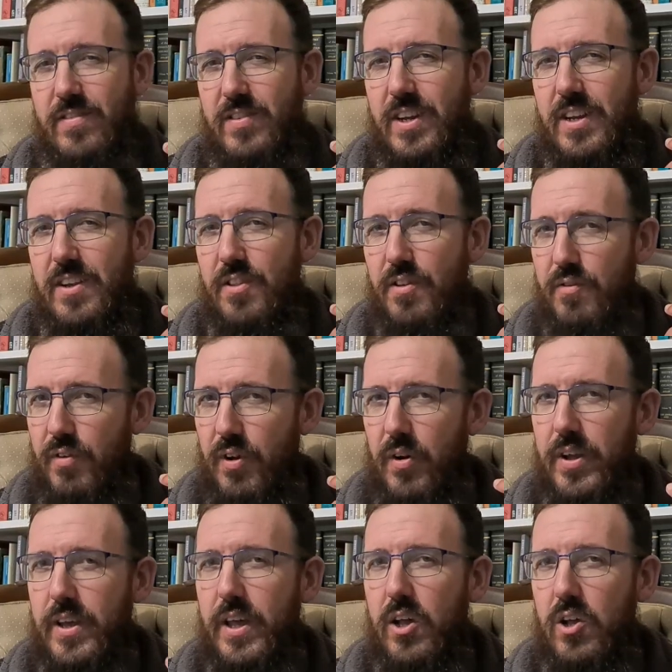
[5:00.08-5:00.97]
said in the
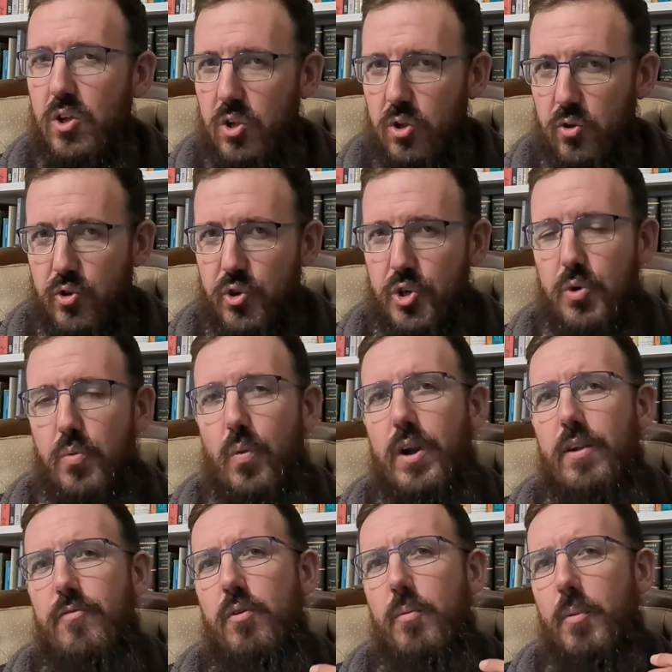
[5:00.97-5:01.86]
very conclusion,
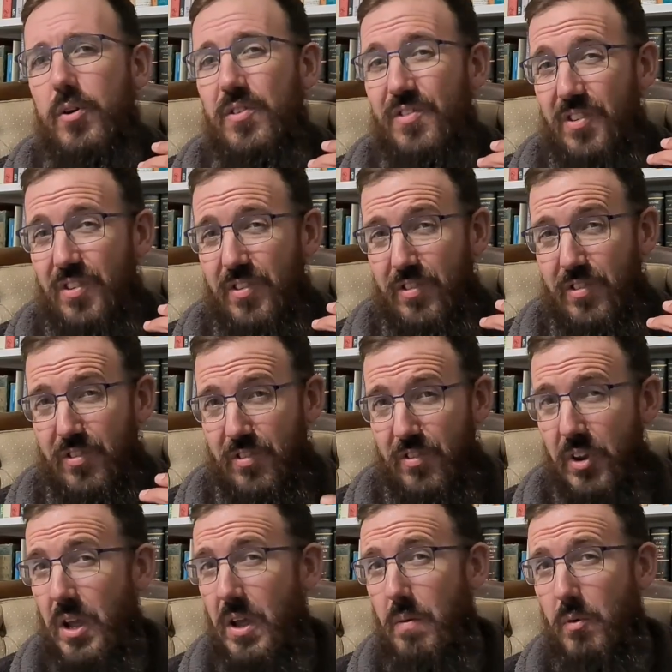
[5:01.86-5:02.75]
one of the most
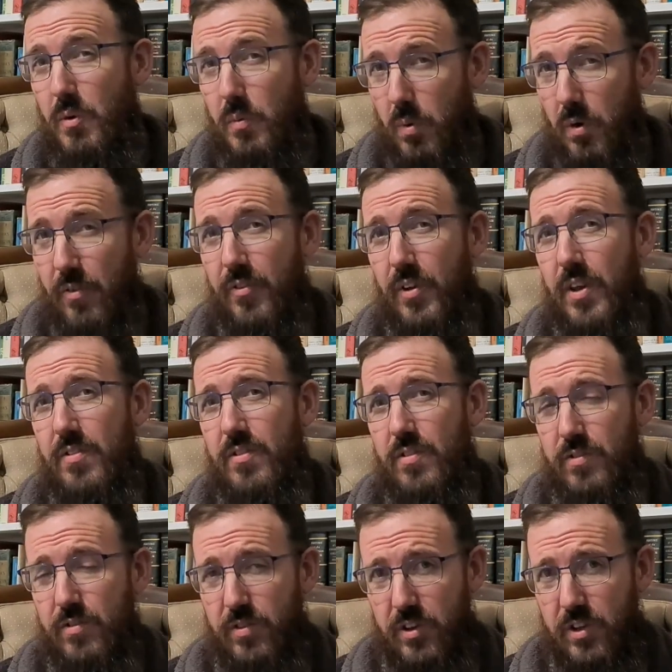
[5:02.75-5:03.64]
esteemed
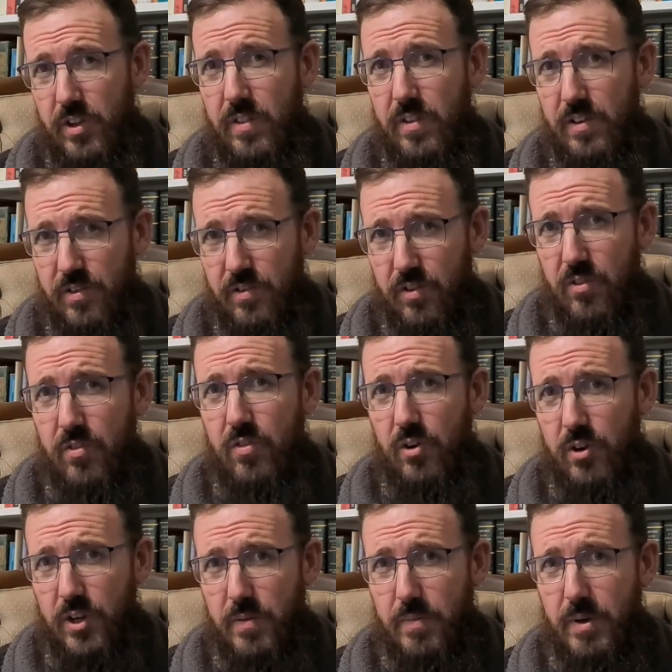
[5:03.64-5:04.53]
professors in this
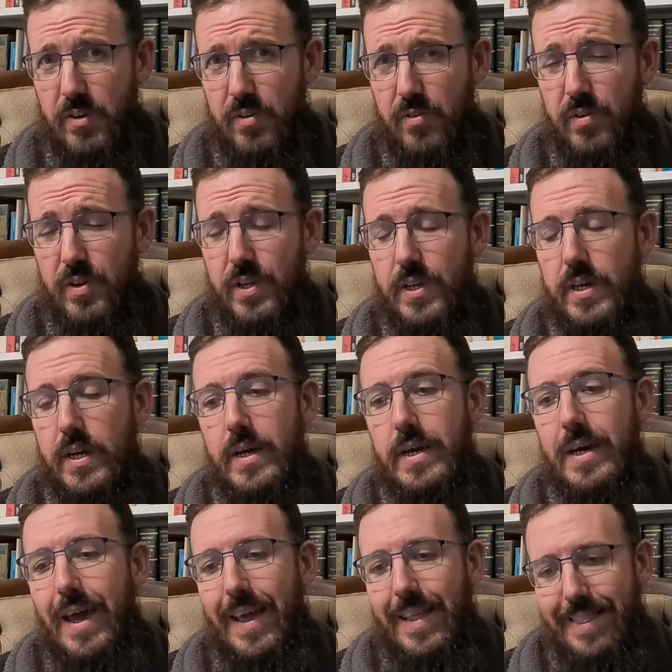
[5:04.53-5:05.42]
documentary
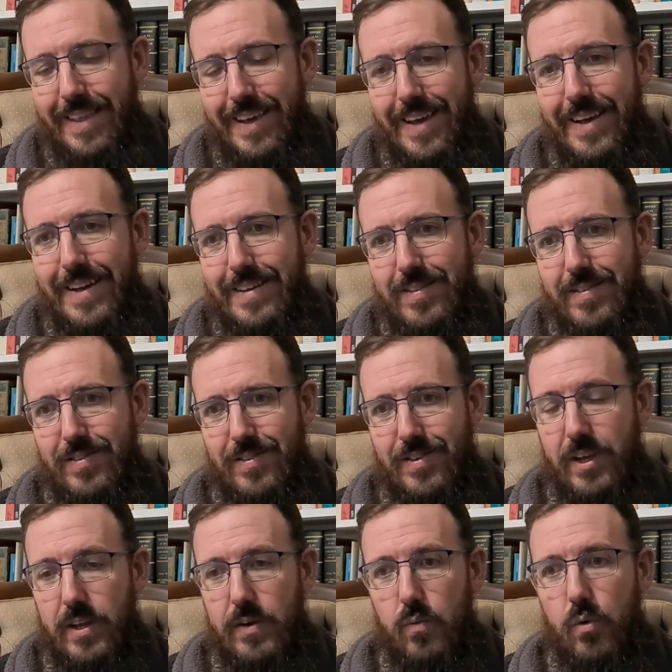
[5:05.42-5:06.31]
at the end
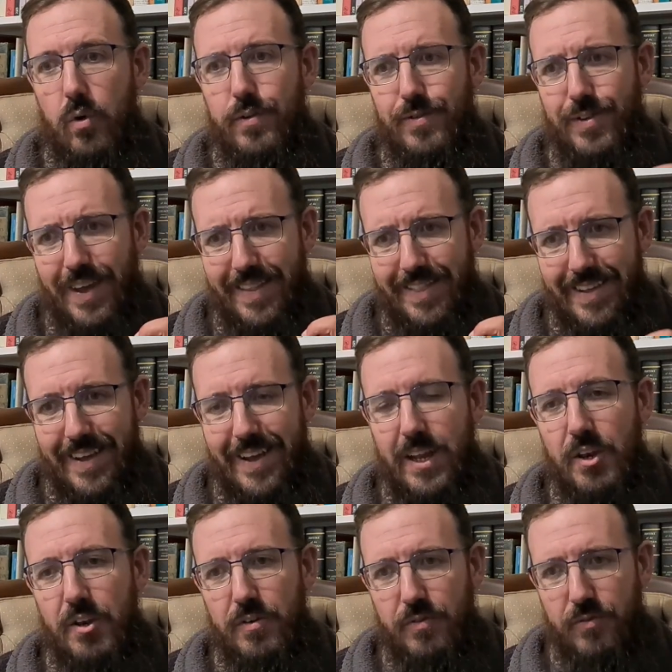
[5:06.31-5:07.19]
said was at
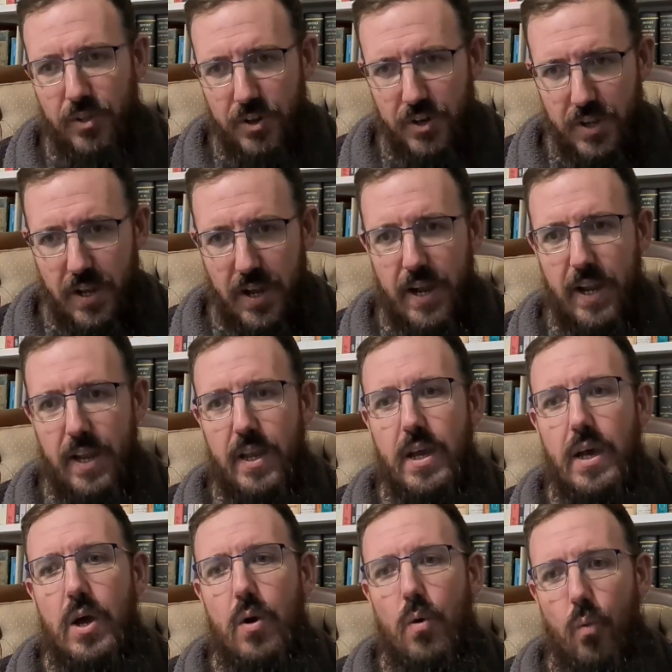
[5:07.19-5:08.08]
the end of the
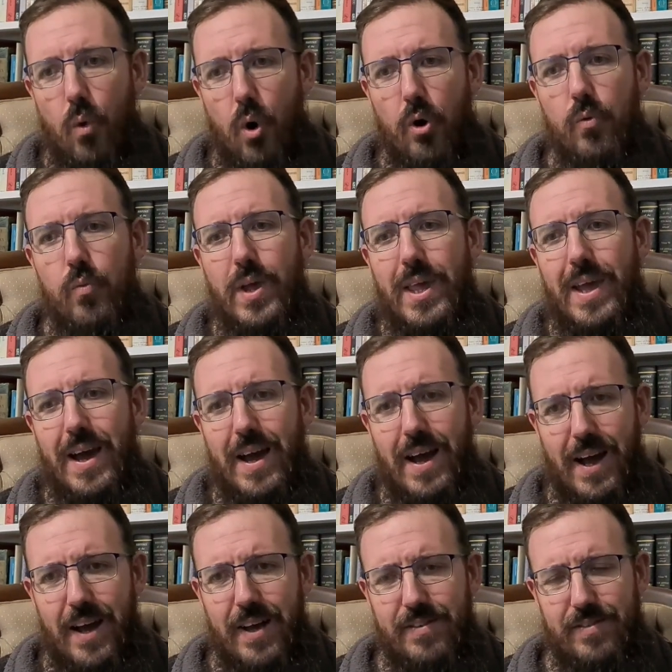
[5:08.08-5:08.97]
day, what we
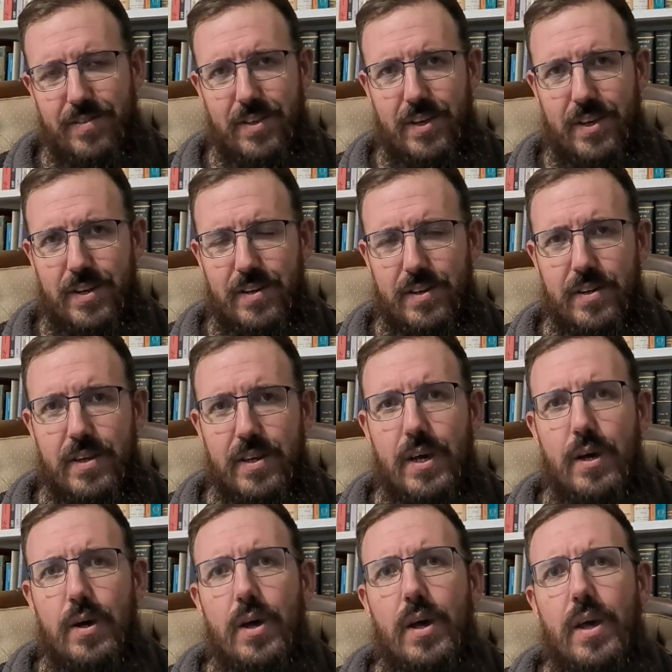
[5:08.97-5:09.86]
are asking
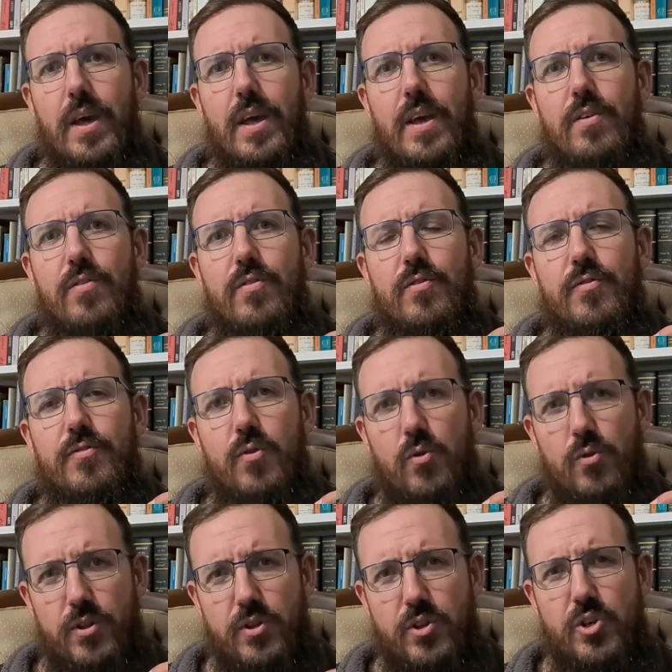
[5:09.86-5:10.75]
is
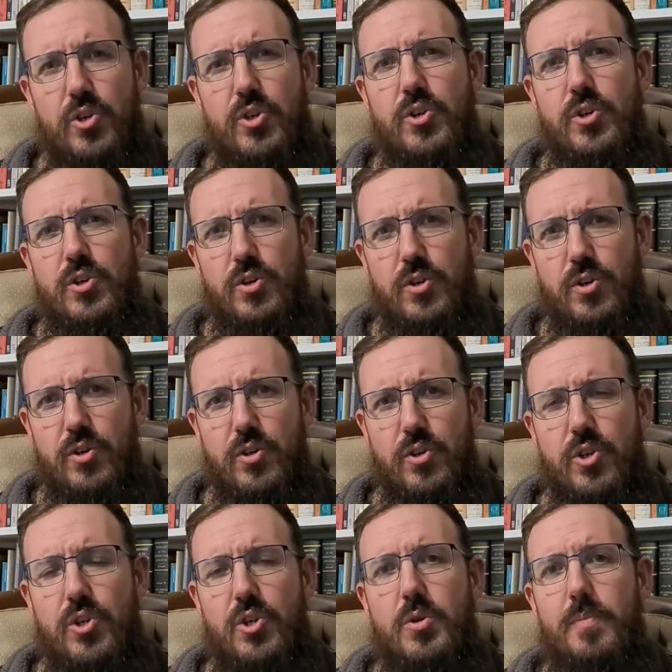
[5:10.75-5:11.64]
for the
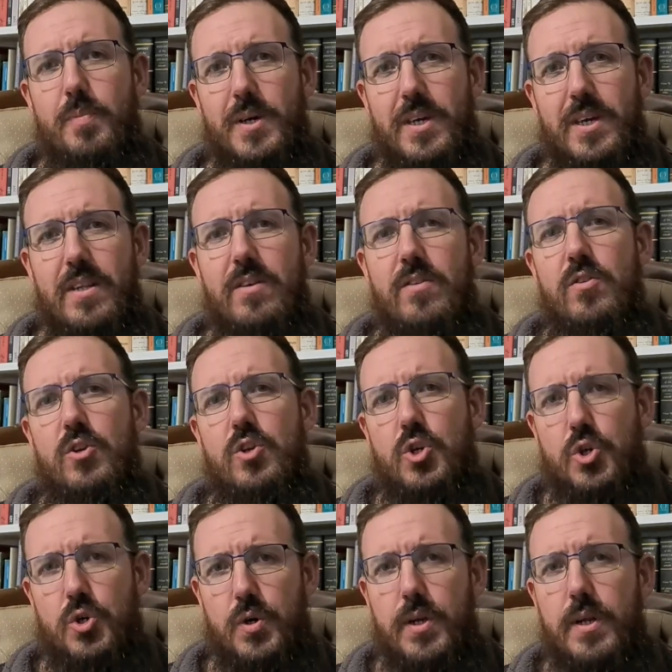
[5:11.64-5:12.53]
church to begin to
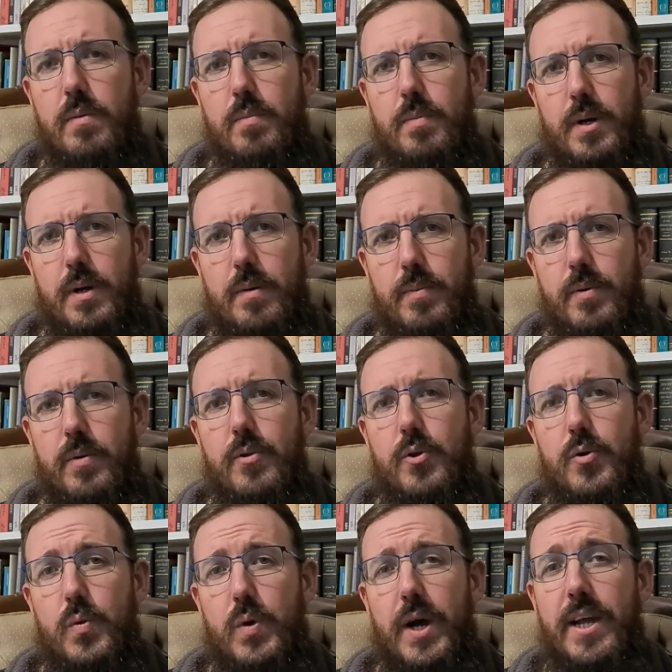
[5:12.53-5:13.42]
treat people
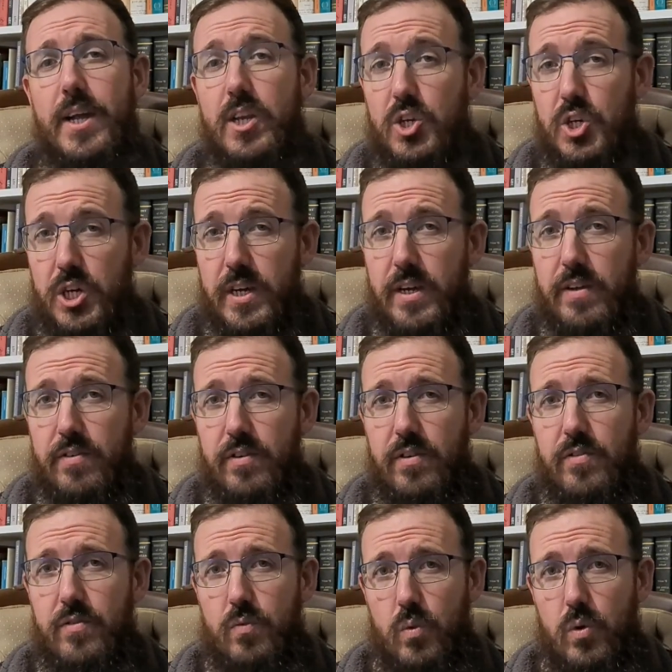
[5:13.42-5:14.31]
the way
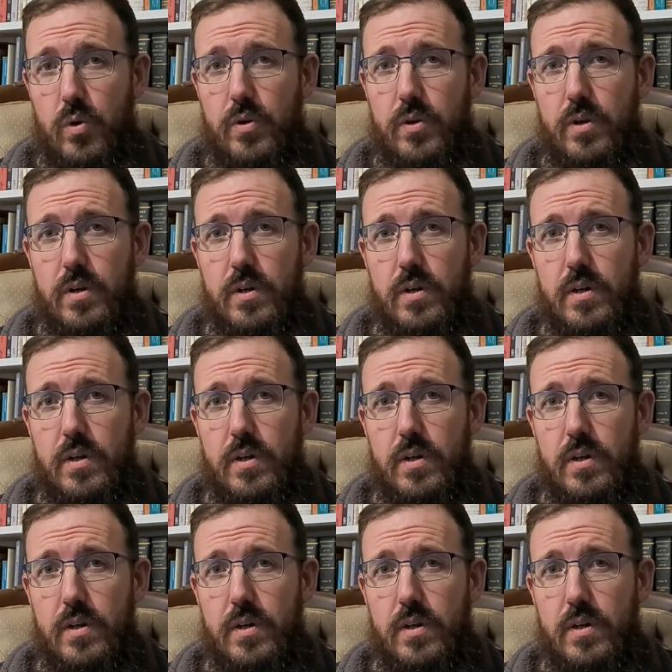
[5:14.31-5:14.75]
Jesus would.